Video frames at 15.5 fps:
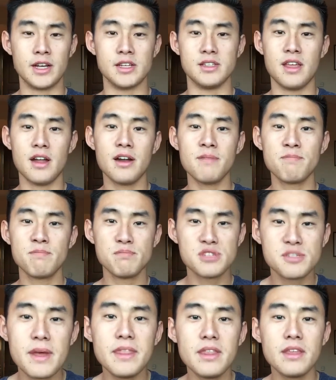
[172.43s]
Because they're
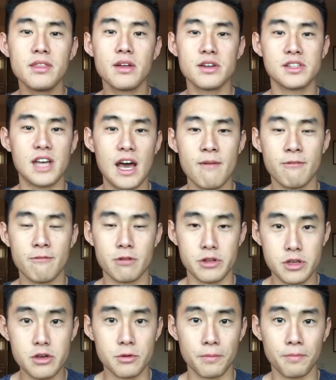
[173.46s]
spending their time for
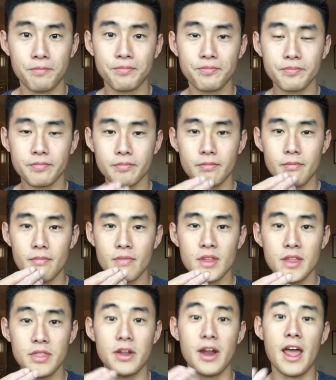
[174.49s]
you.
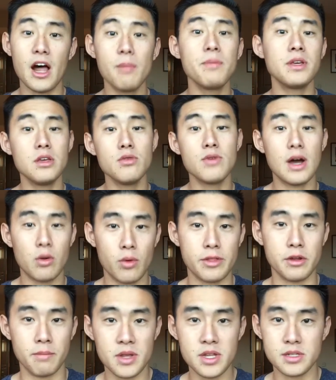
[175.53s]
They're helping you out
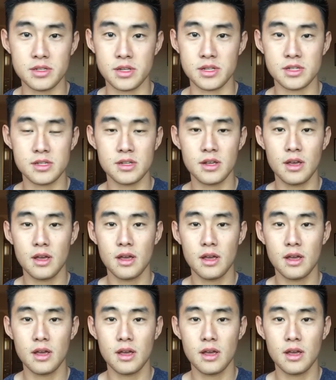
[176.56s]
with your business.